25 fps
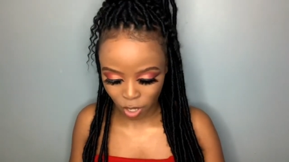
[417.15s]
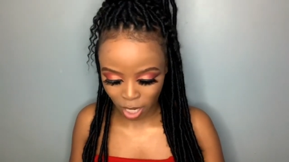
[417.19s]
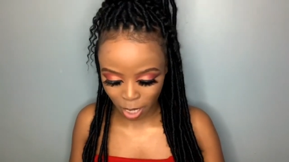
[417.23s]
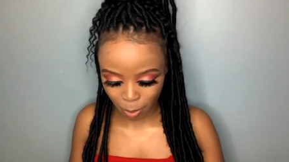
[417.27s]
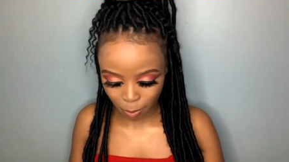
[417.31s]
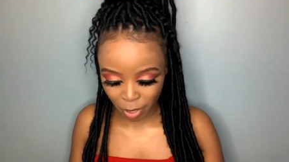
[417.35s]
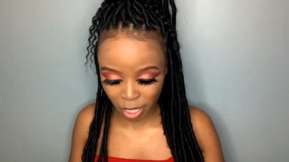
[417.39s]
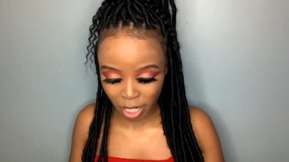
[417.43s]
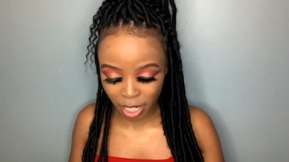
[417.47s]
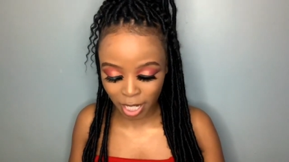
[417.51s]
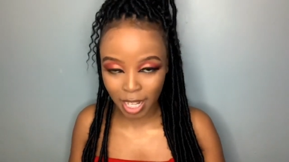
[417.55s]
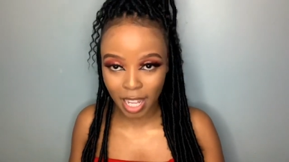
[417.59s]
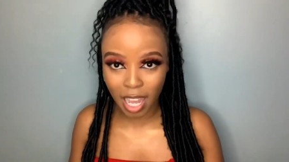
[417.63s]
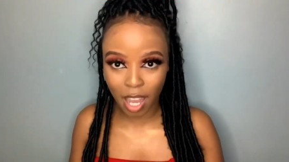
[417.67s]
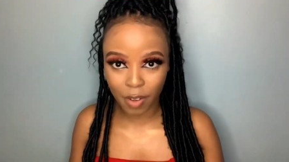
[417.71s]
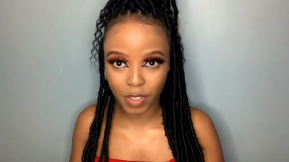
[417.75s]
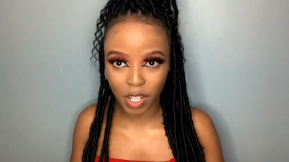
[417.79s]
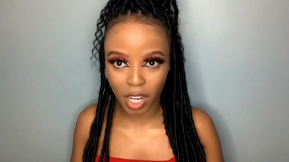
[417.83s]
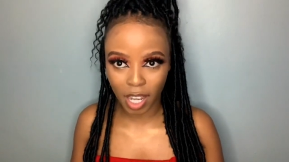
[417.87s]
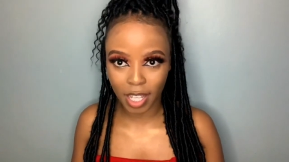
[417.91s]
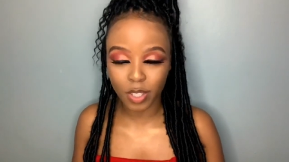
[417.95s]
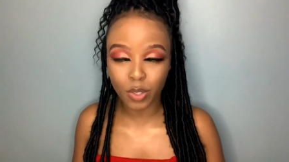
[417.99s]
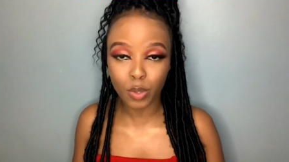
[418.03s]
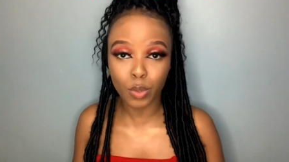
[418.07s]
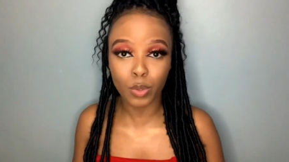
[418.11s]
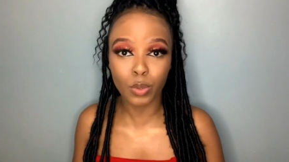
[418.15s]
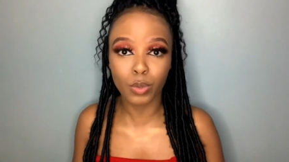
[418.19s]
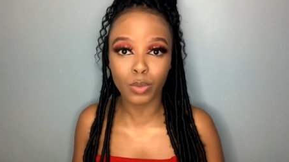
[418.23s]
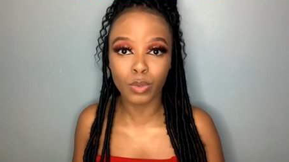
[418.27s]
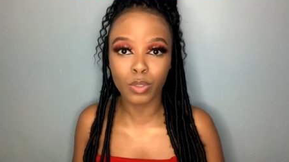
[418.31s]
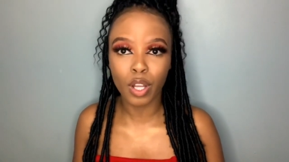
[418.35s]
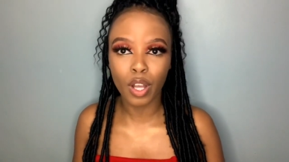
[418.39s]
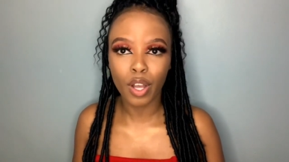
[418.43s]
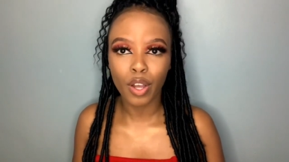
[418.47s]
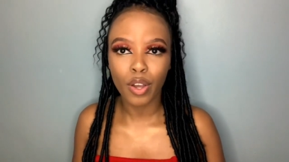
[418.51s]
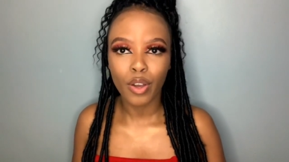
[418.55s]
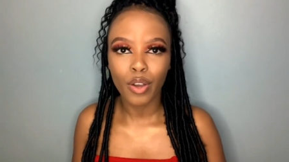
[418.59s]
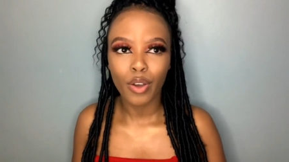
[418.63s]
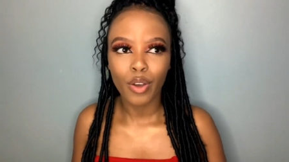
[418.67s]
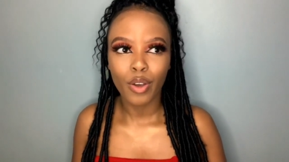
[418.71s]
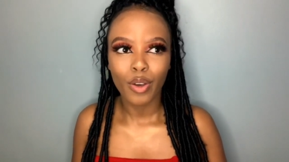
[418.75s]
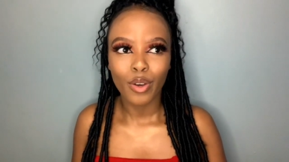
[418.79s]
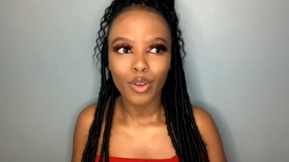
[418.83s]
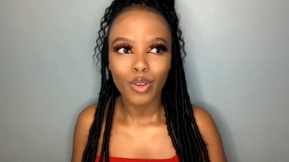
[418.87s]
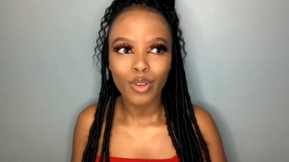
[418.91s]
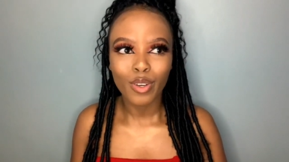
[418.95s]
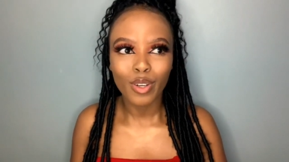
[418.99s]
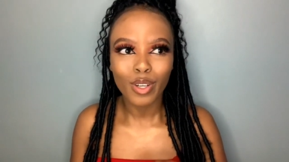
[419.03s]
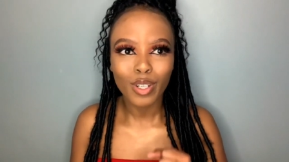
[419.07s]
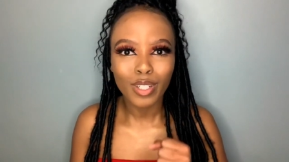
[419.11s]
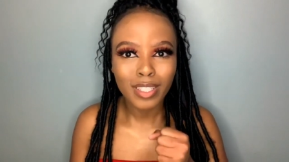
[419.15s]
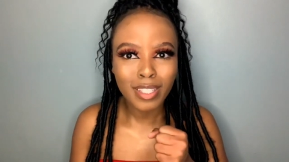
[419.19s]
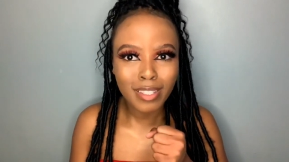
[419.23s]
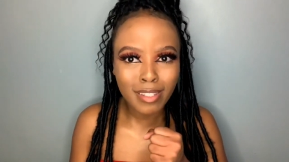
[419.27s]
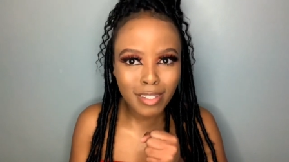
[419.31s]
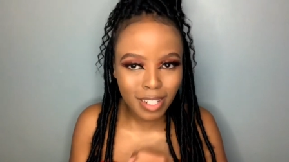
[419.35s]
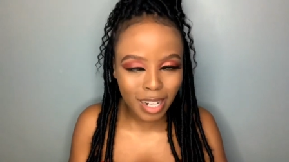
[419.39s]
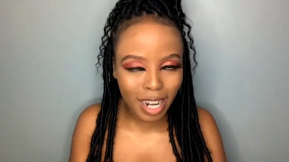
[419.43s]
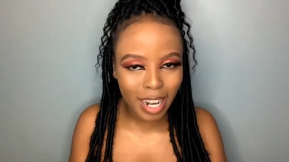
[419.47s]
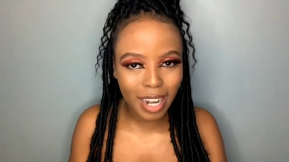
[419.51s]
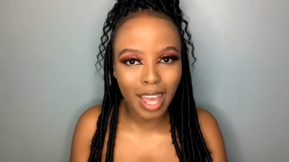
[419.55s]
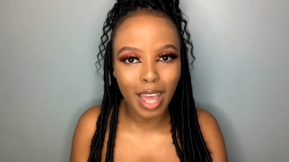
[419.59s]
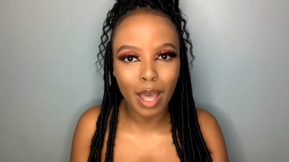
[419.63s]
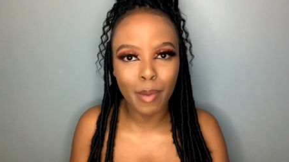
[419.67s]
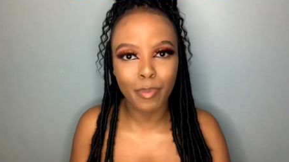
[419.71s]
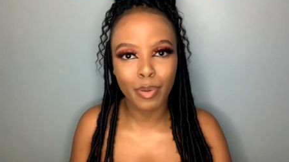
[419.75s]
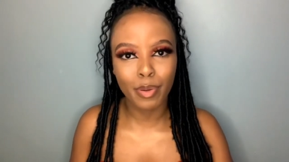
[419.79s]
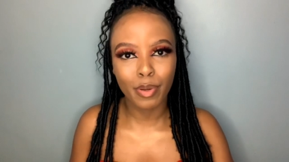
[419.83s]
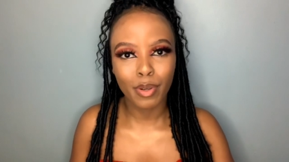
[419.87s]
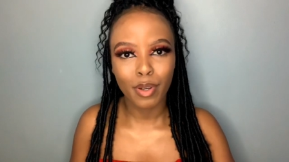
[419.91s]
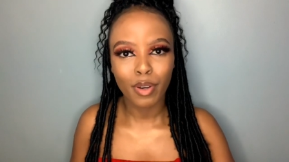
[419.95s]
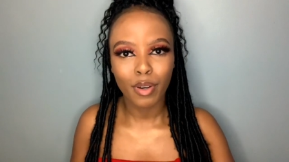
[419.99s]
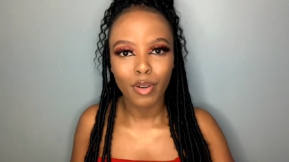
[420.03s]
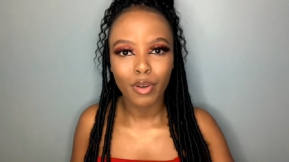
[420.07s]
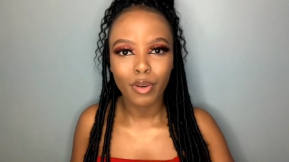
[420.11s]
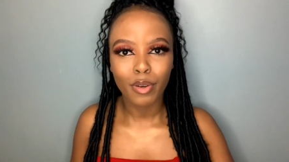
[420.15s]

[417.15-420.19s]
immediately after high school straight up